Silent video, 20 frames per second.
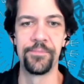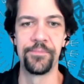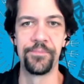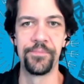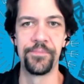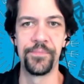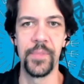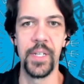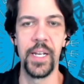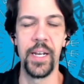
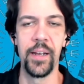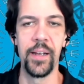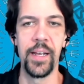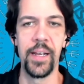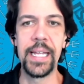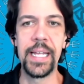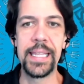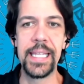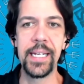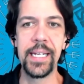Yeah,
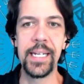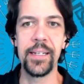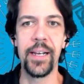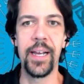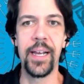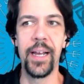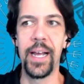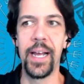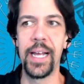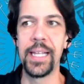I think
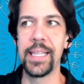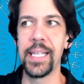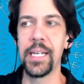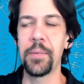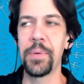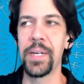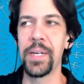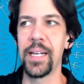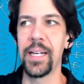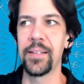
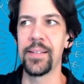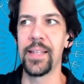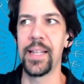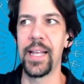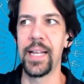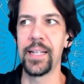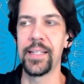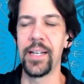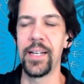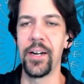because of
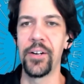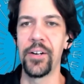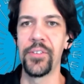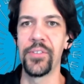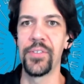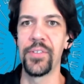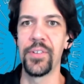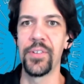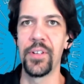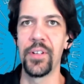that,
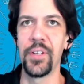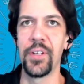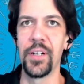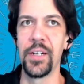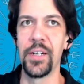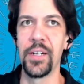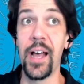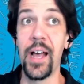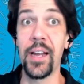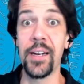there's
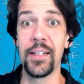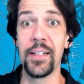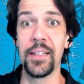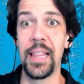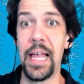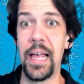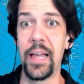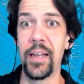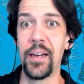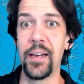not a
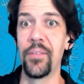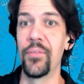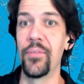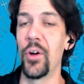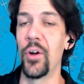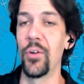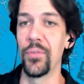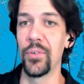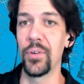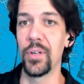lot of
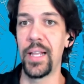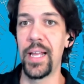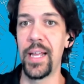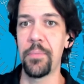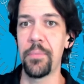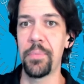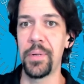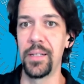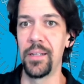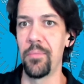
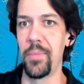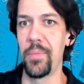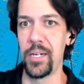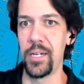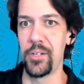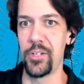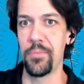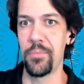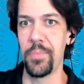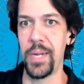overlap in the
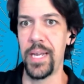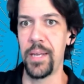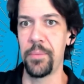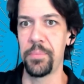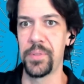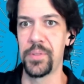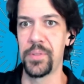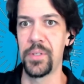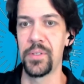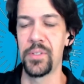major
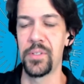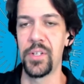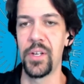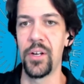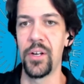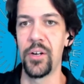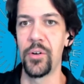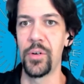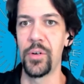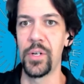maps.
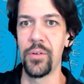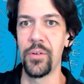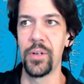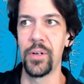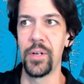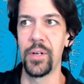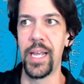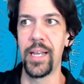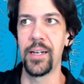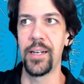So you
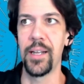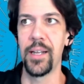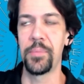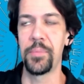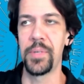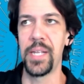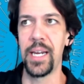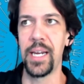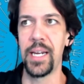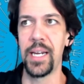would end up
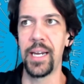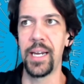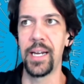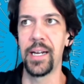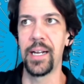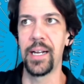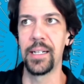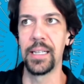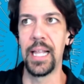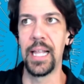taking
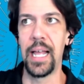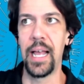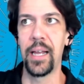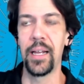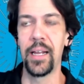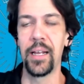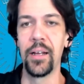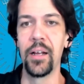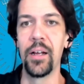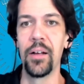a lot
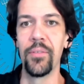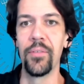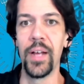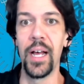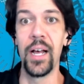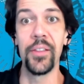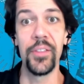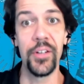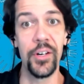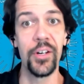of
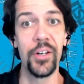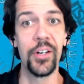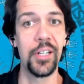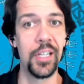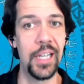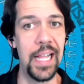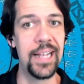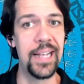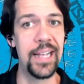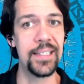other
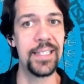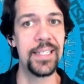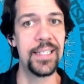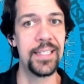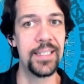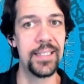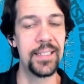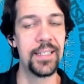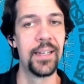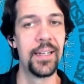
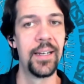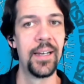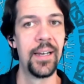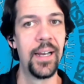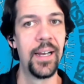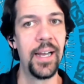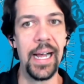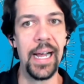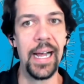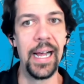classes
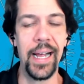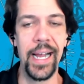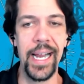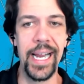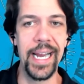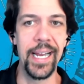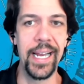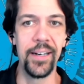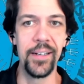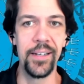
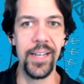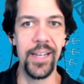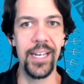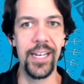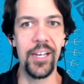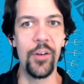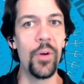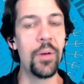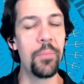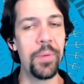and
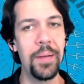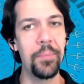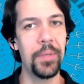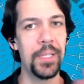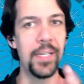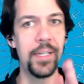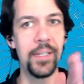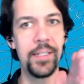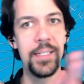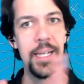you wouldn't be able
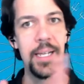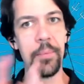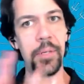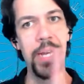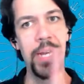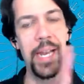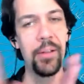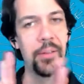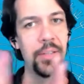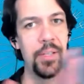to double
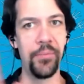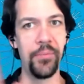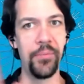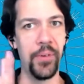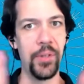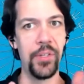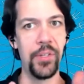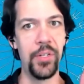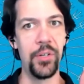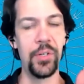count them for
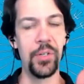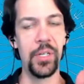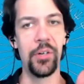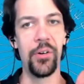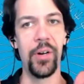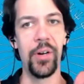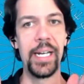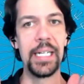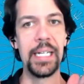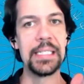the 2
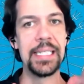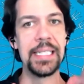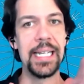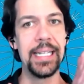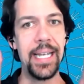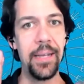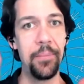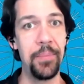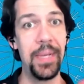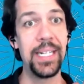degrees. And
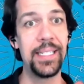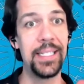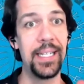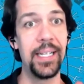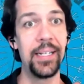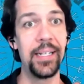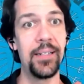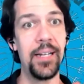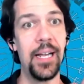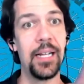that makes
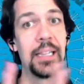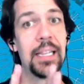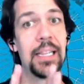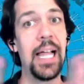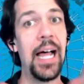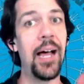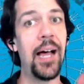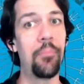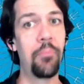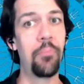it a
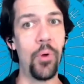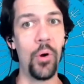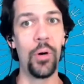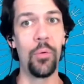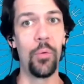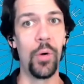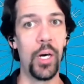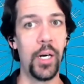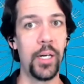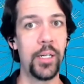lot more
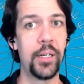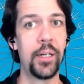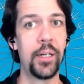work.